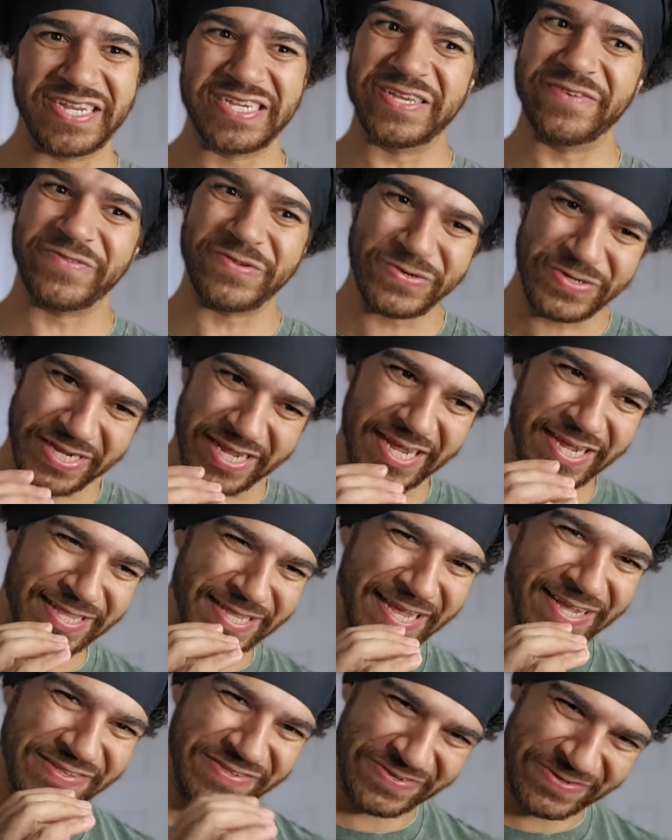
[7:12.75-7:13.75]
If you take
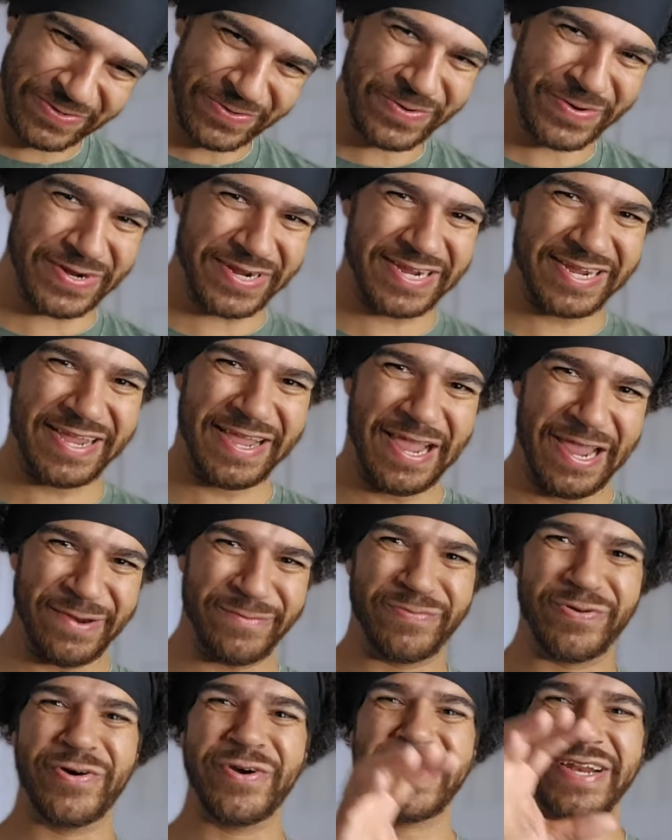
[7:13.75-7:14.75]
that story and
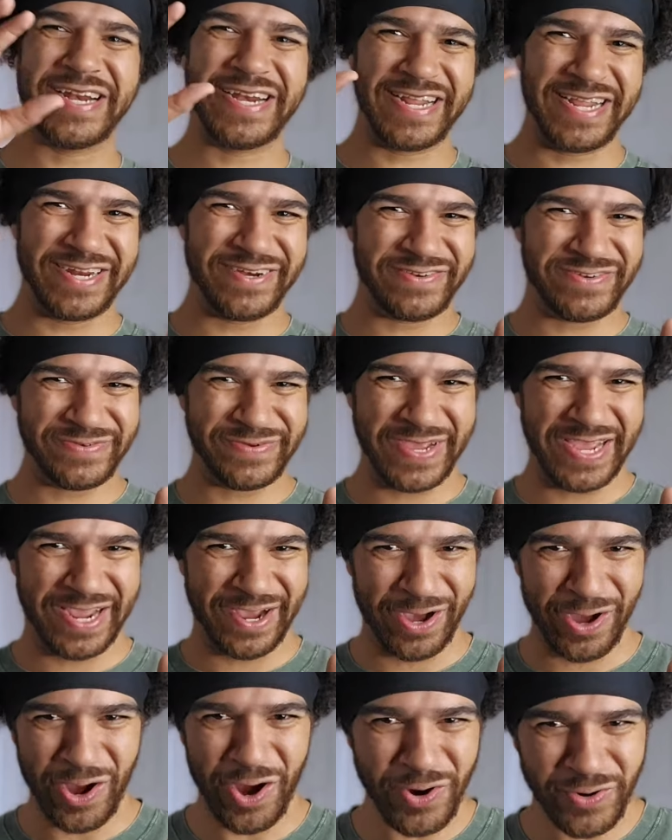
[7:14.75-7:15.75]
put it into a
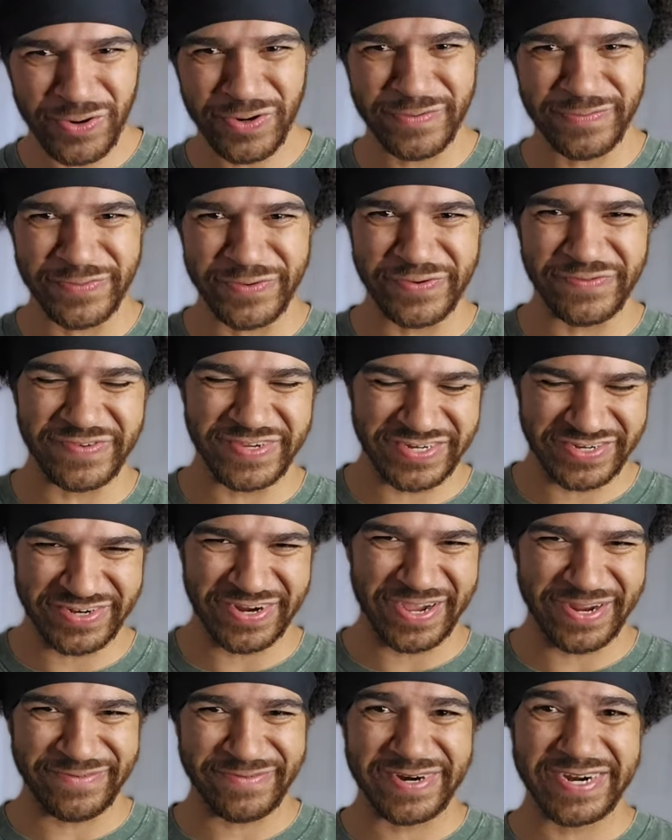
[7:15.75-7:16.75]
horror movie
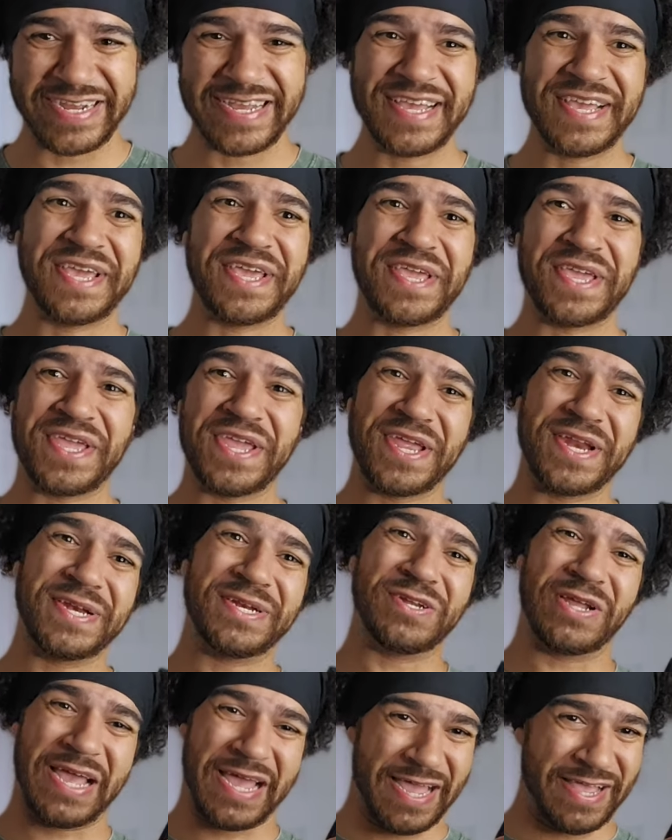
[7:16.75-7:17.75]
genre, it
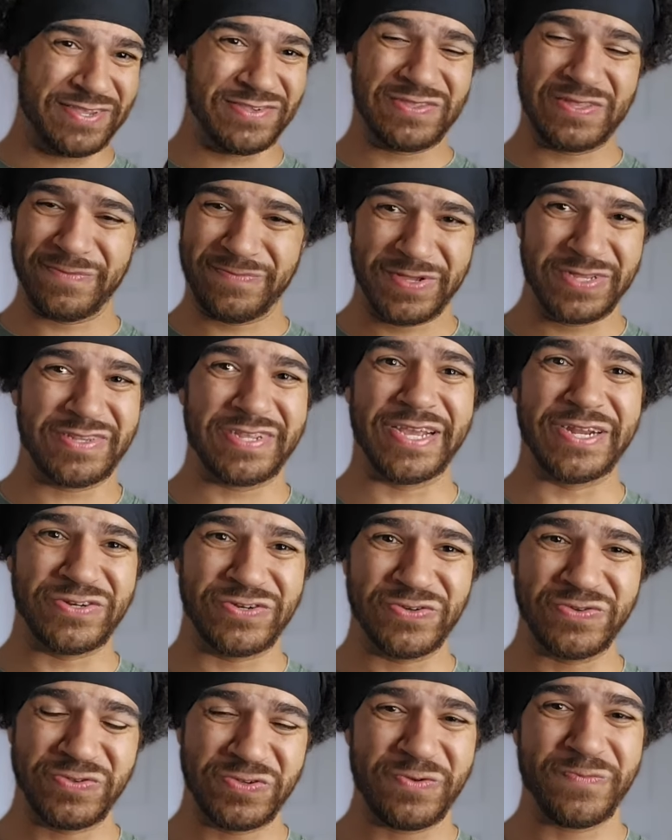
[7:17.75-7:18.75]
has the
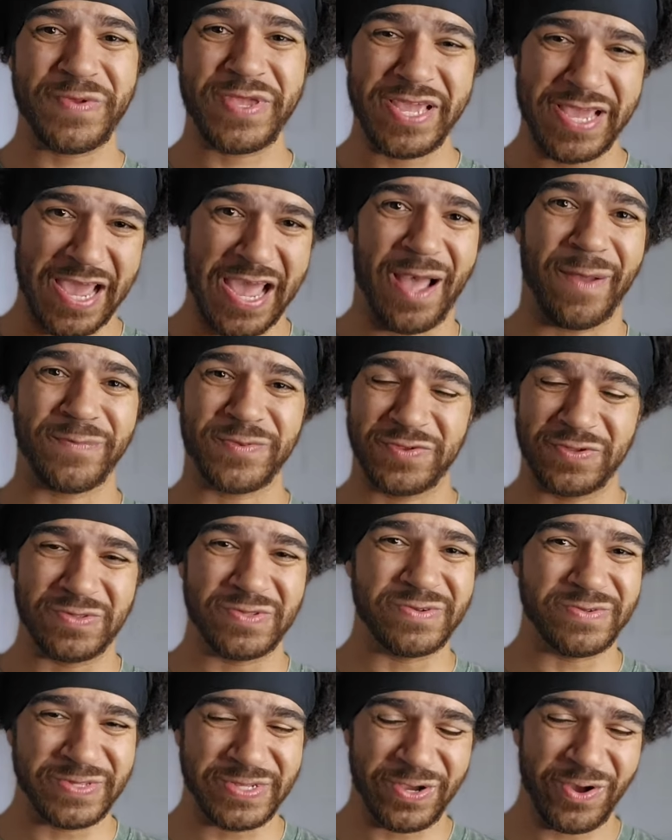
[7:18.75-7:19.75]
potential to be
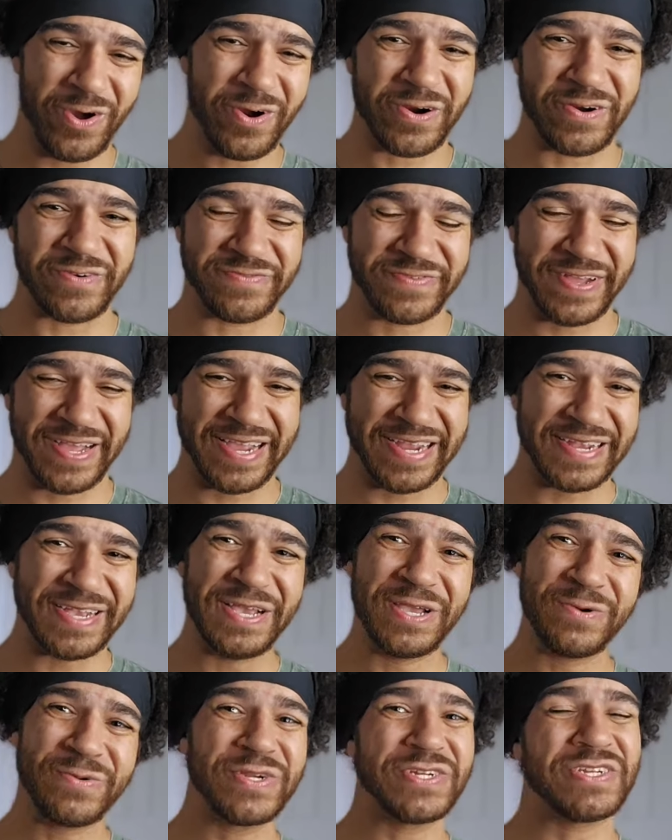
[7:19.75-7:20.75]
absolutely horrifying,
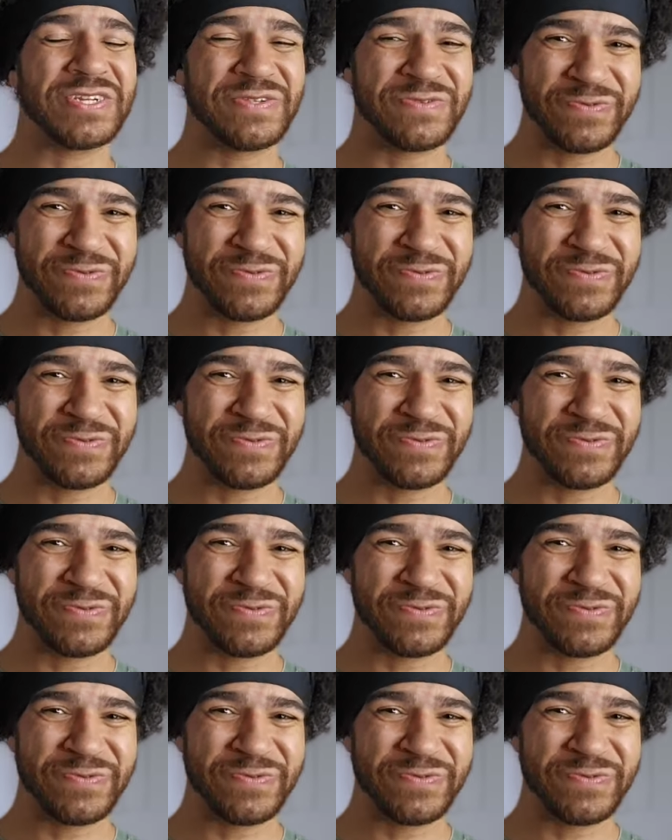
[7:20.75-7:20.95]
which is